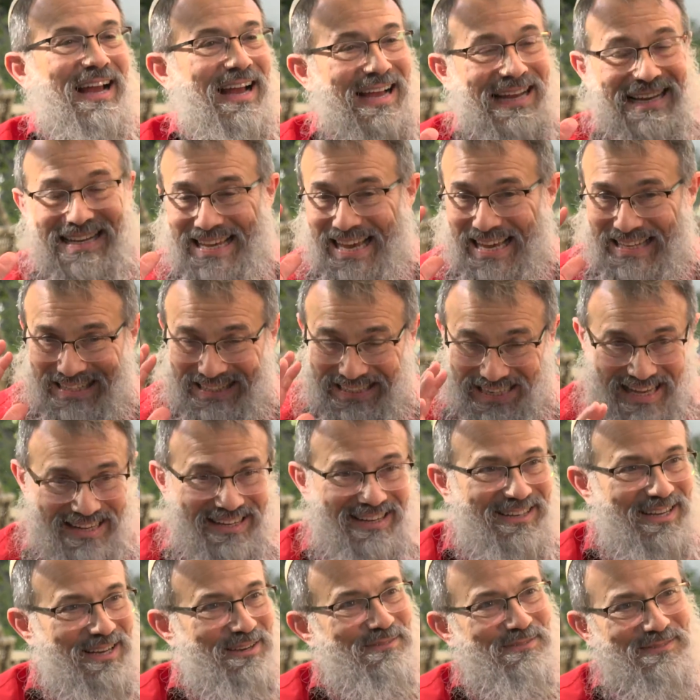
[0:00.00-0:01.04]
Again, not
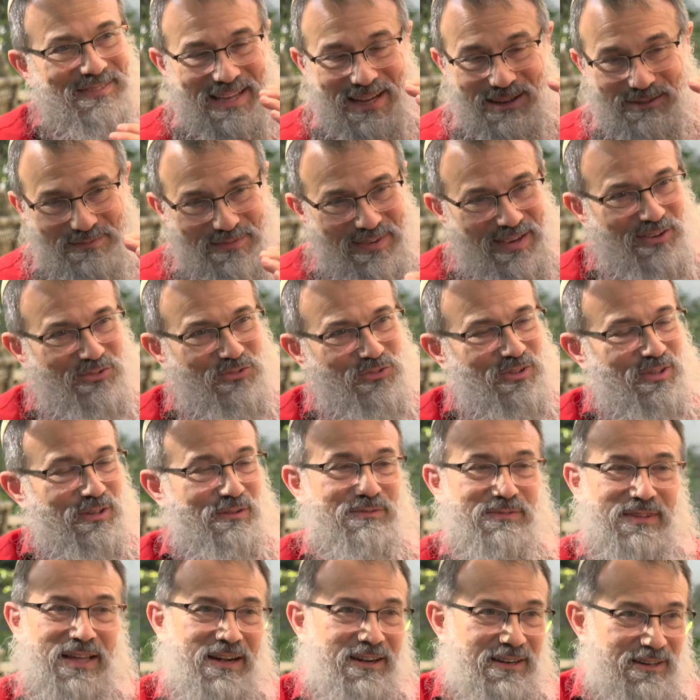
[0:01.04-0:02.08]
enough, not fast enough,
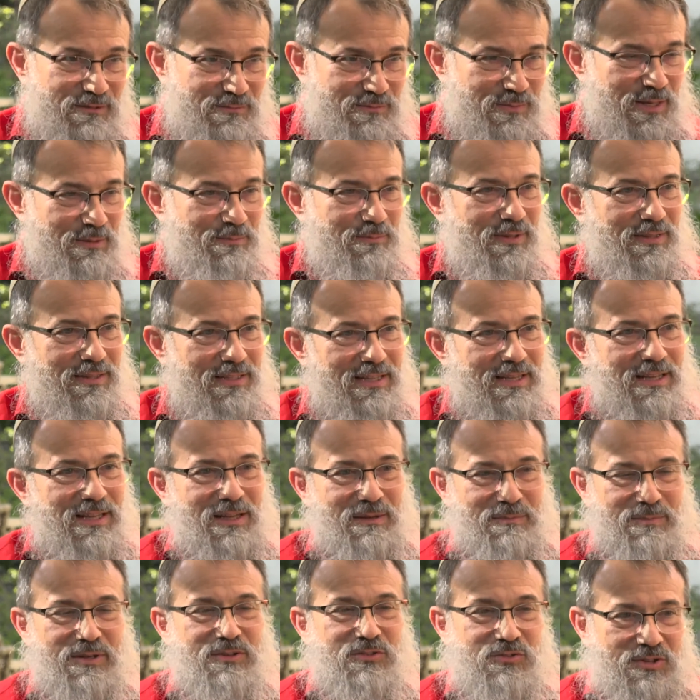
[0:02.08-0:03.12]
not enough people,
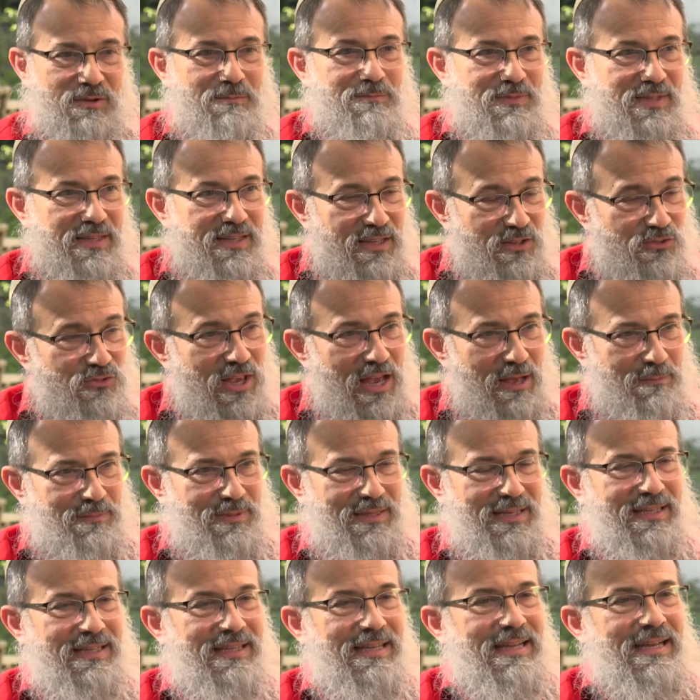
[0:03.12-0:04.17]
but something is
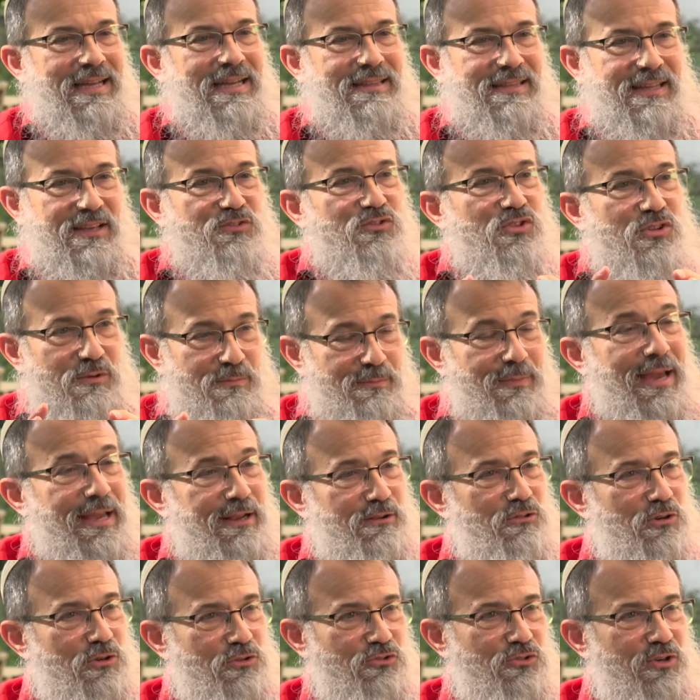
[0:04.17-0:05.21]
happening. These are the
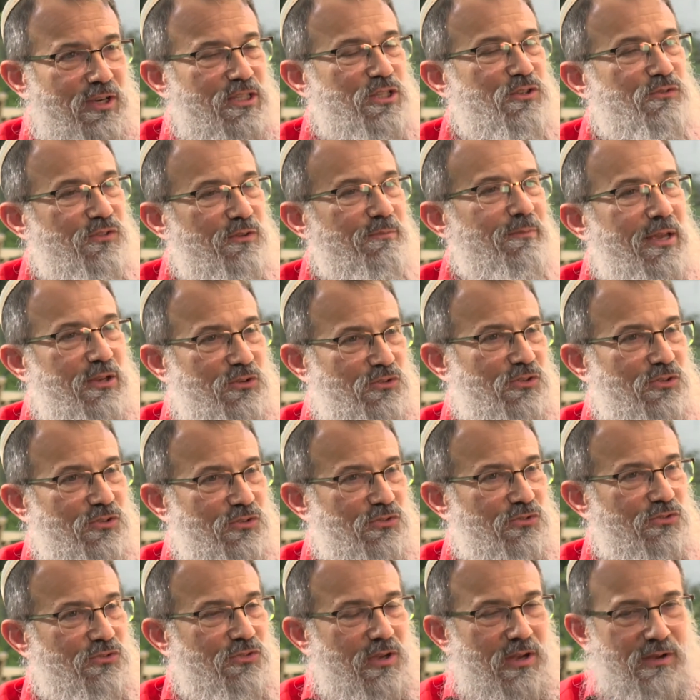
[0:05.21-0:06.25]

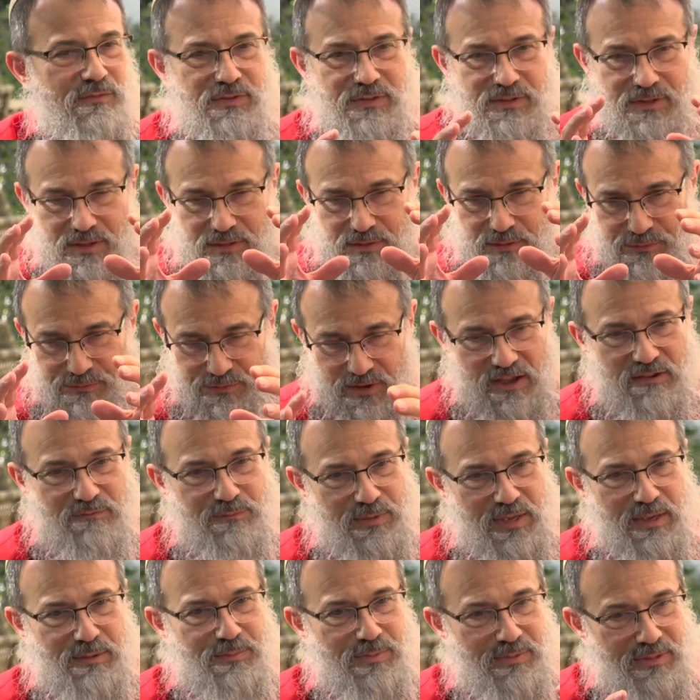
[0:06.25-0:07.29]
micro-transformations of another 5
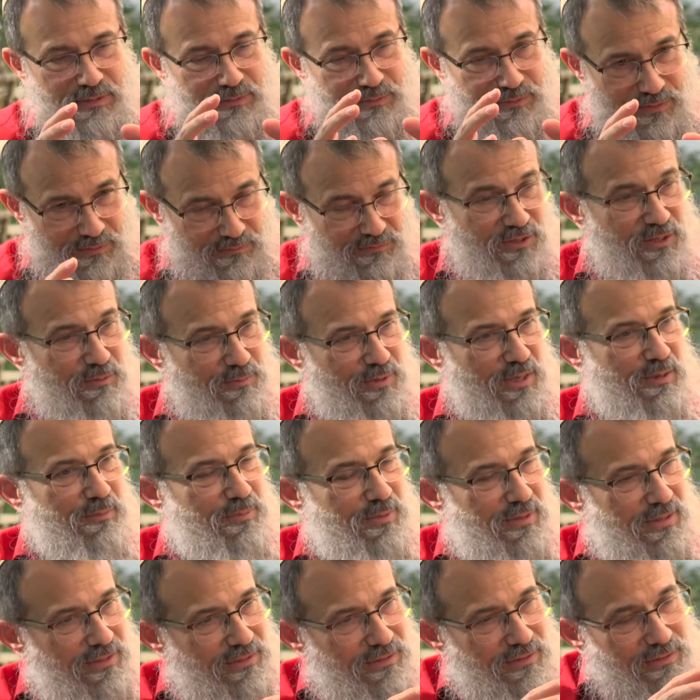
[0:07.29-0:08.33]
people and 50
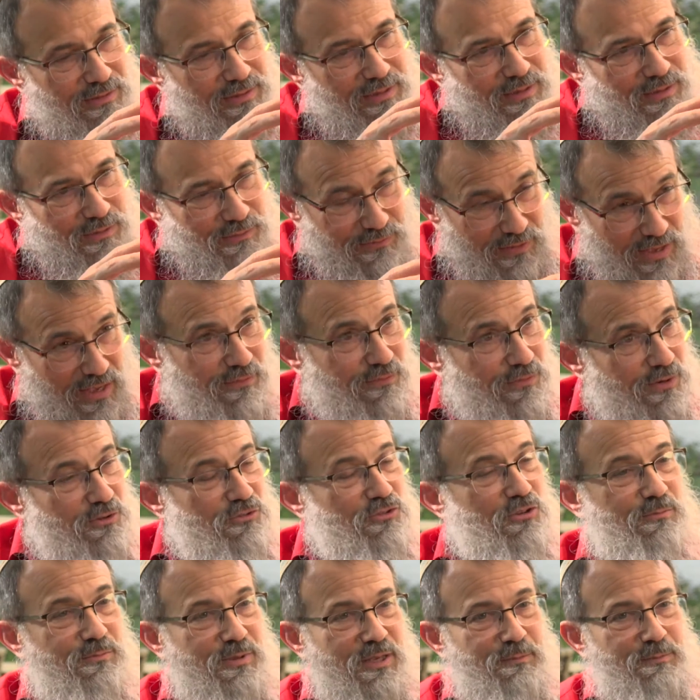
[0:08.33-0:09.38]
people and
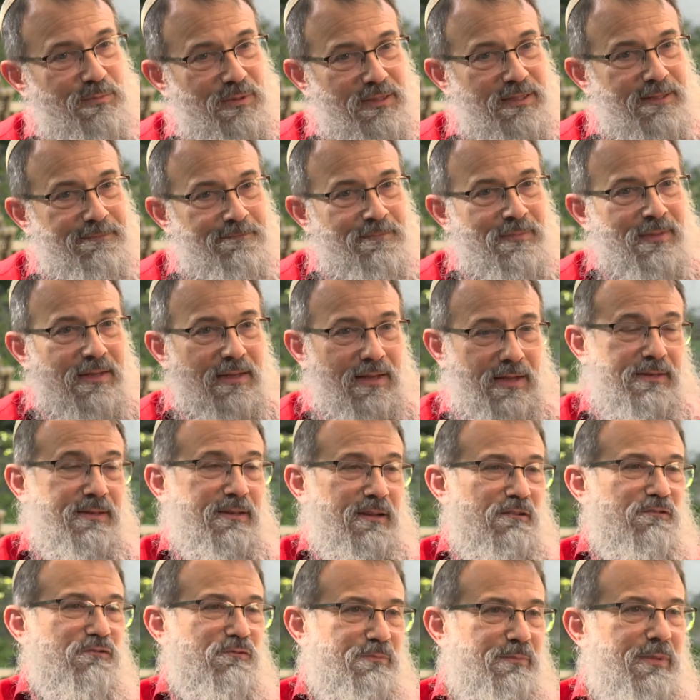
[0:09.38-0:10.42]
500 people.
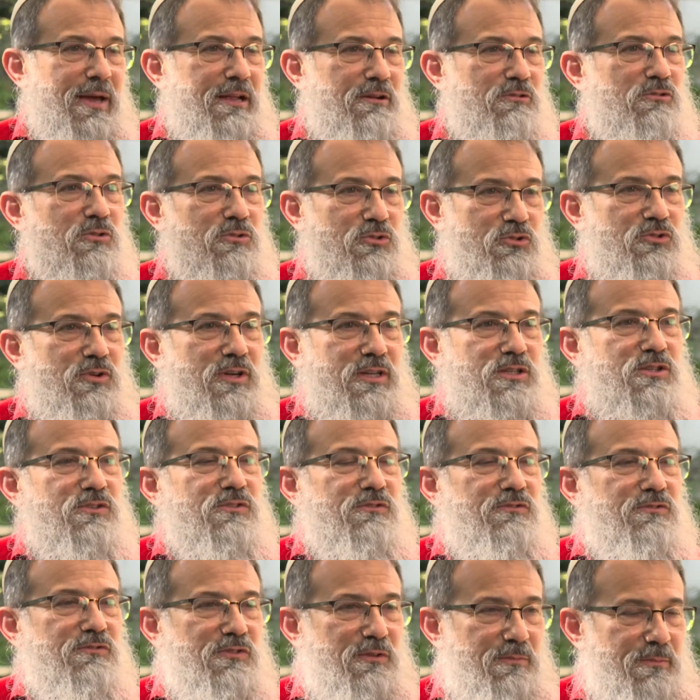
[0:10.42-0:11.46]
Enough
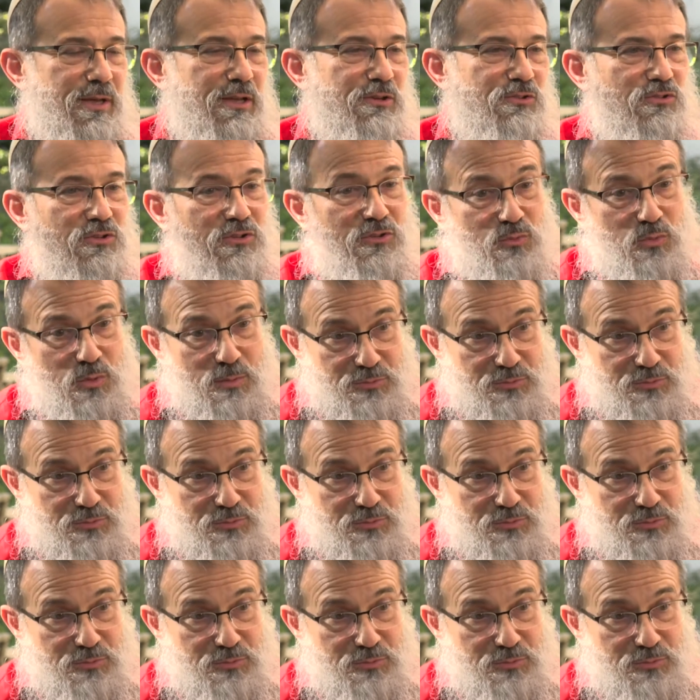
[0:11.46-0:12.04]
micro-transformations will